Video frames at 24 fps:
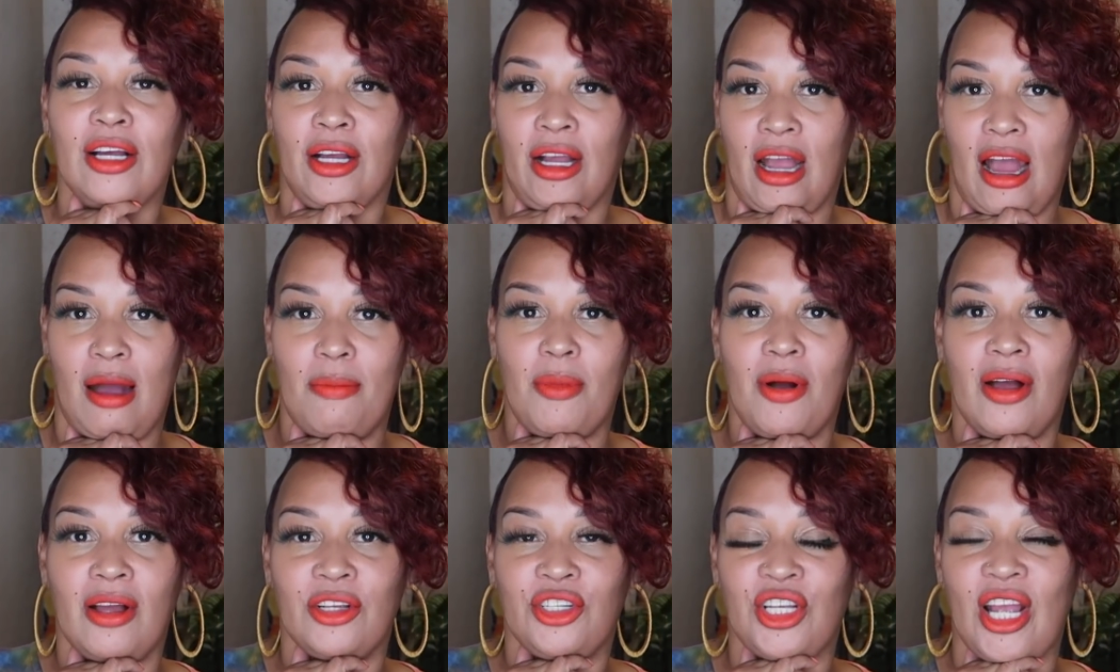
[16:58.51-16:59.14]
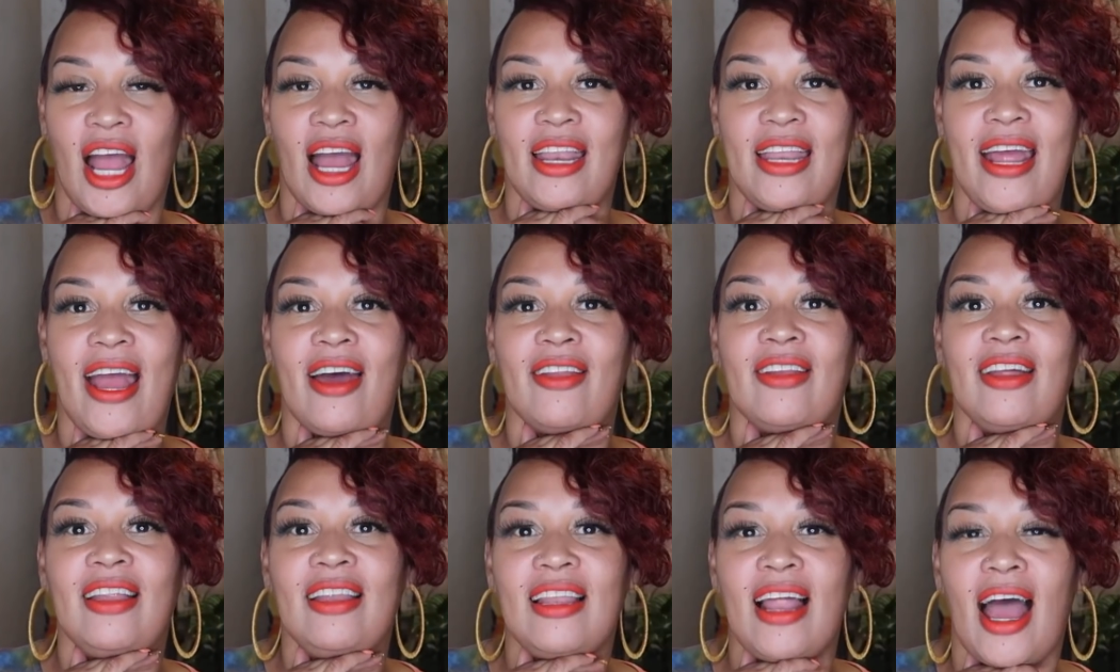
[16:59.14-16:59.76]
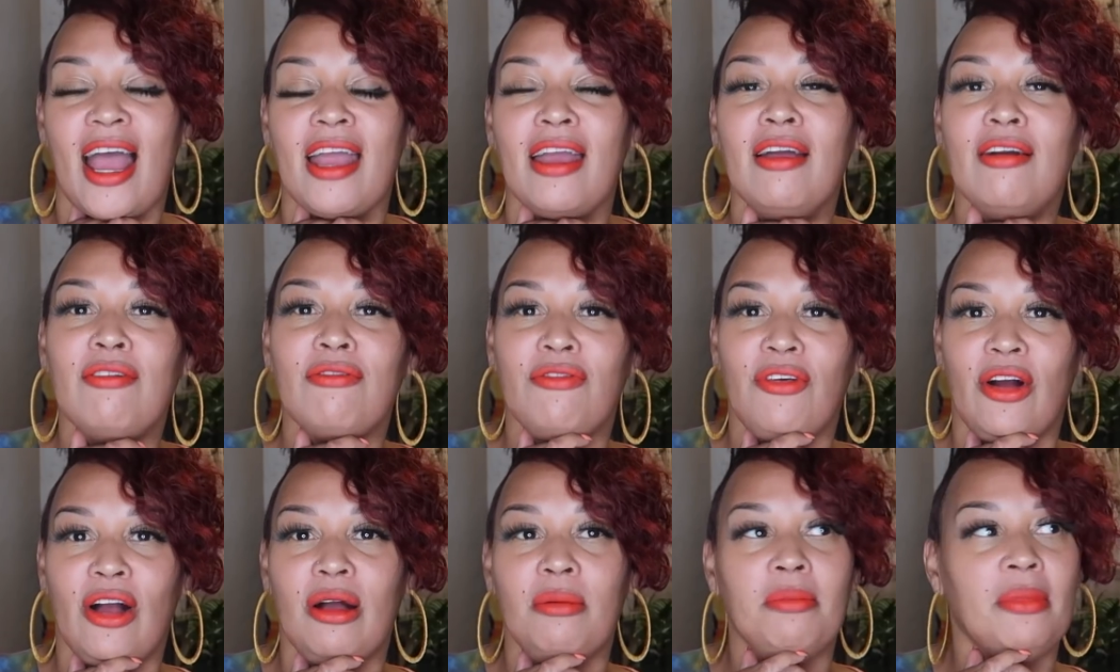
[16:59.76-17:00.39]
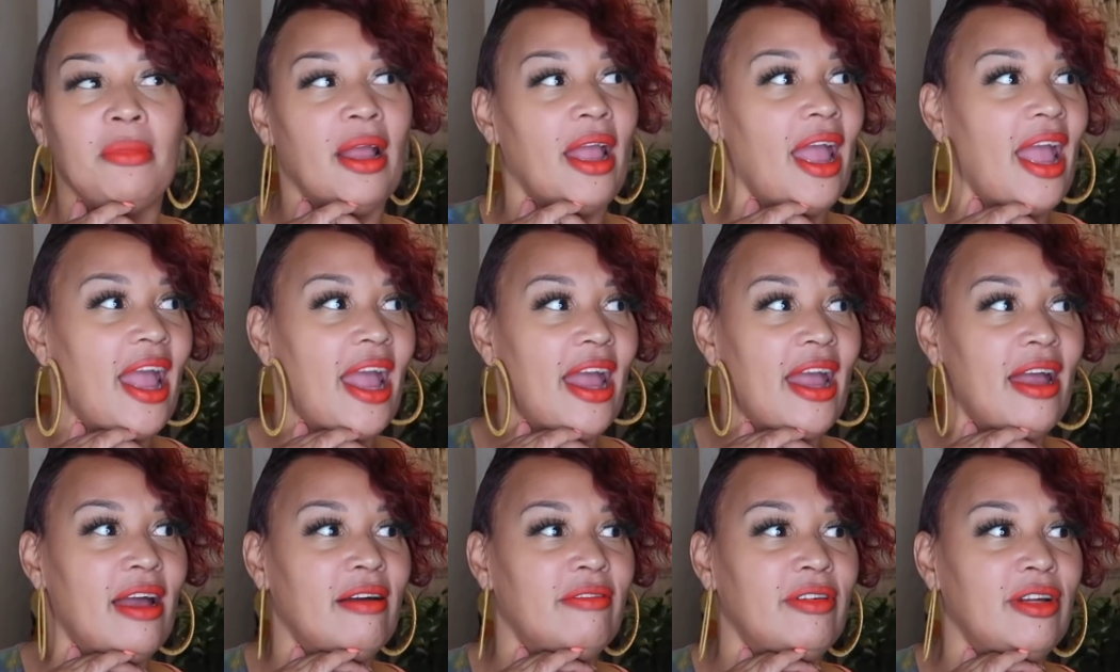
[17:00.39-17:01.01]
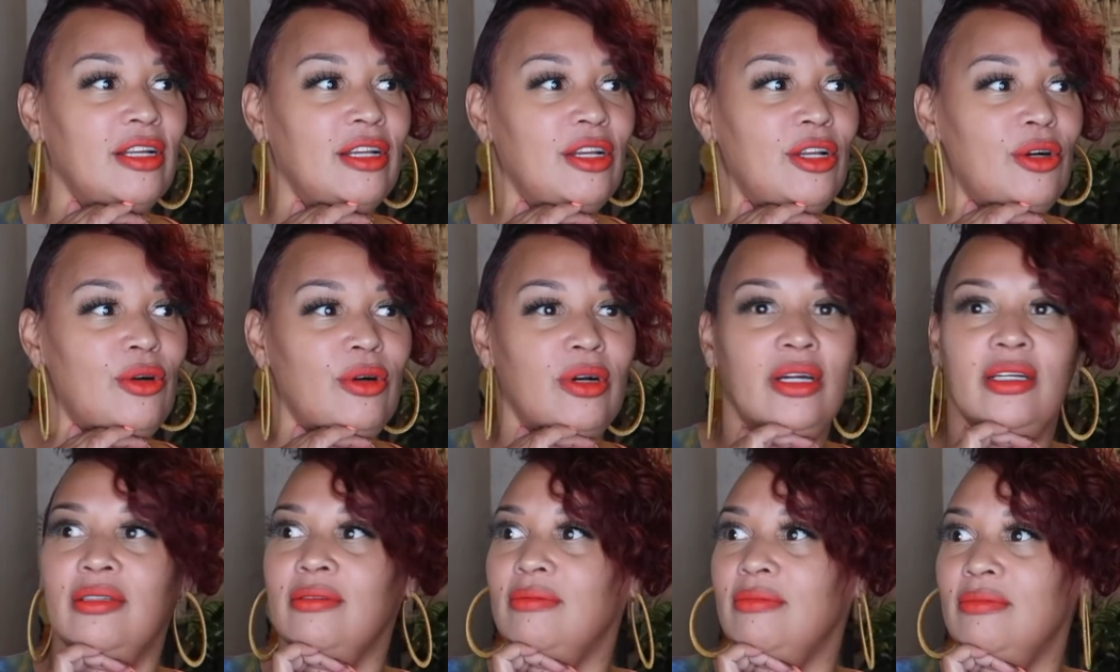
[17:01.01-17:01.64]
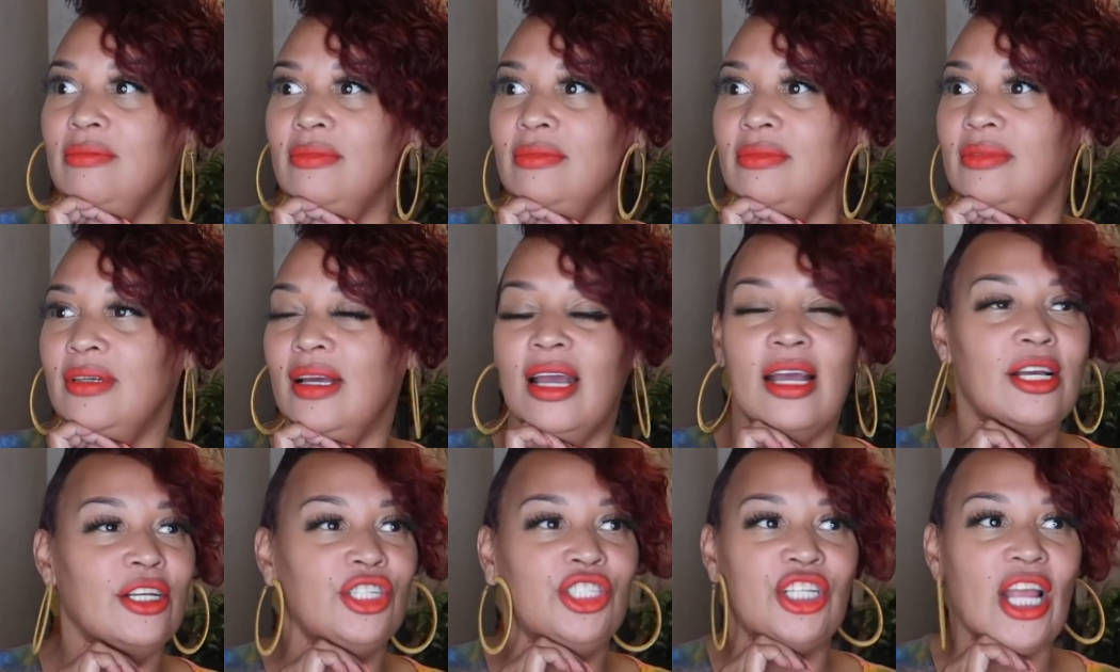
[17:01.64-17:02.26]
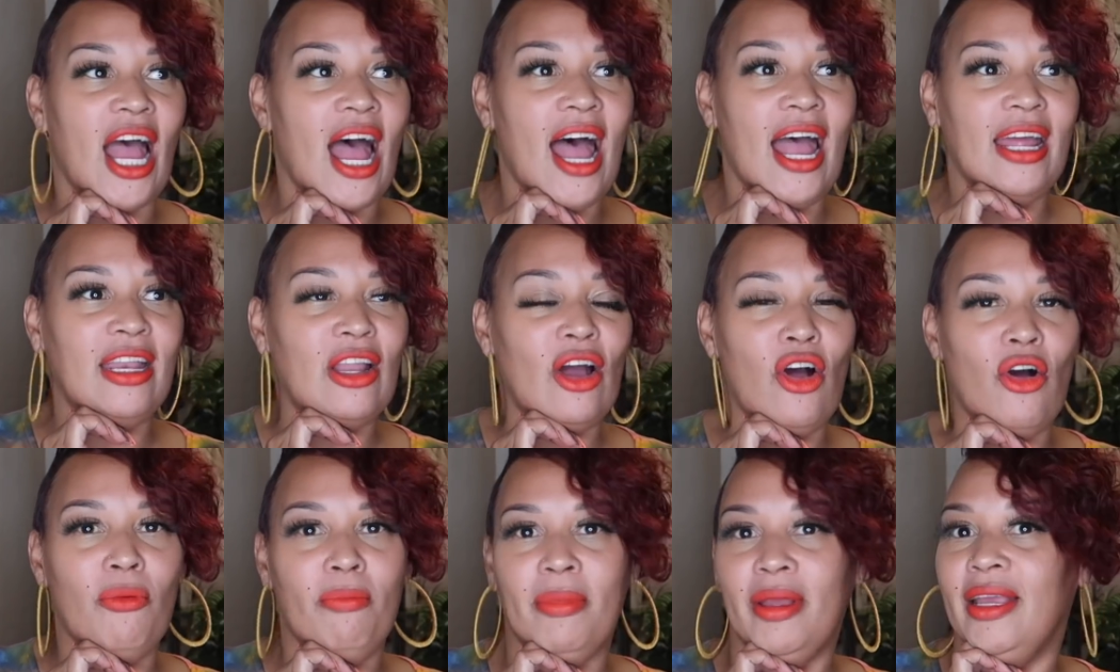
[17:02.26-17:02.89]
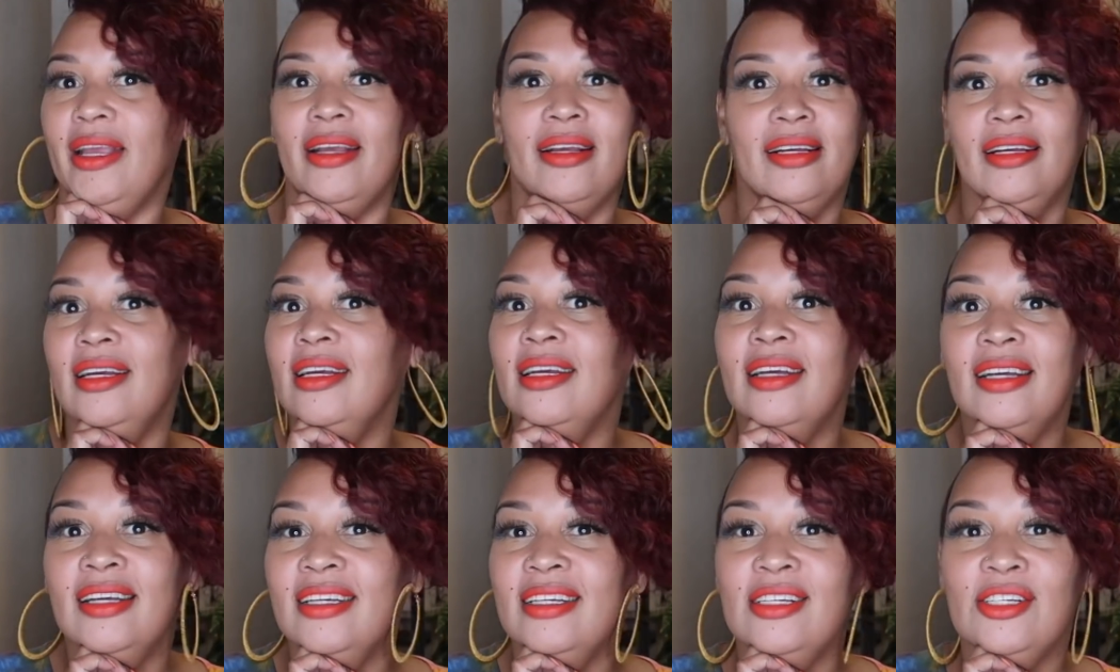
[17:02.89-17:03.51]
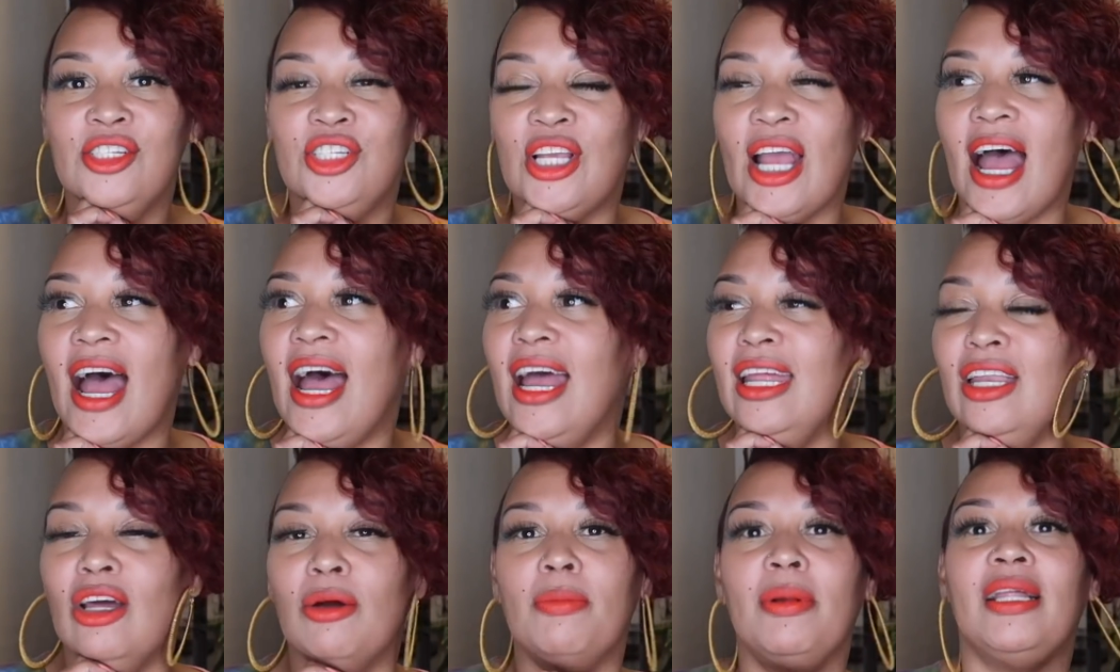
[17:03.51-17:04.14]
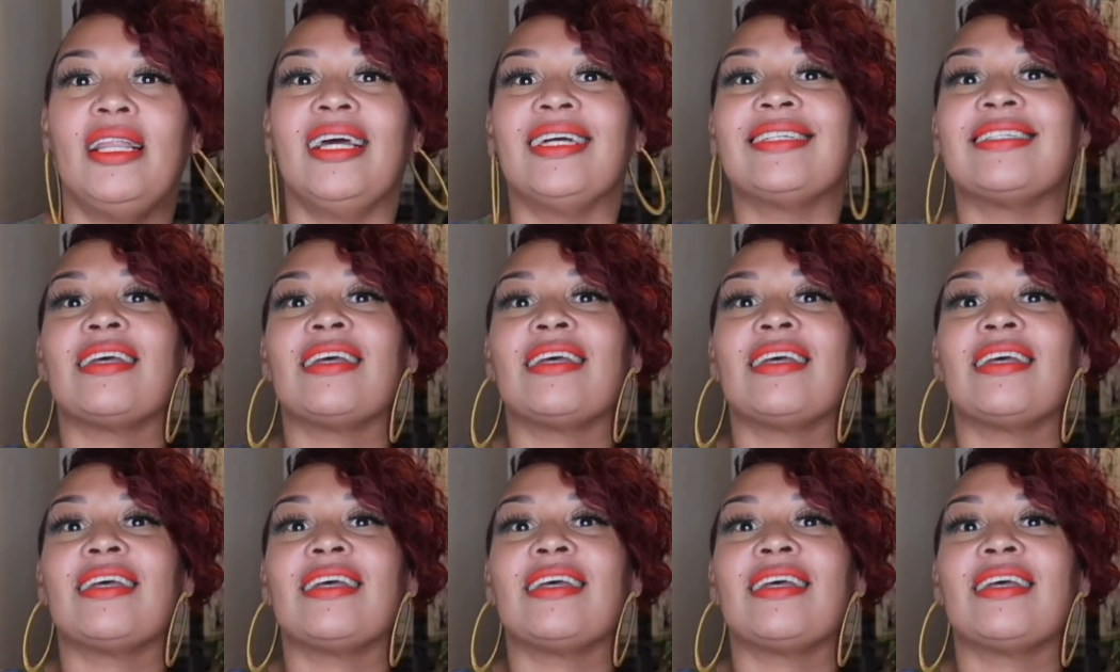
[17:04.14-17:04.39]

Come on, shine down the light from heaven, Lord, shine on me, shine on me.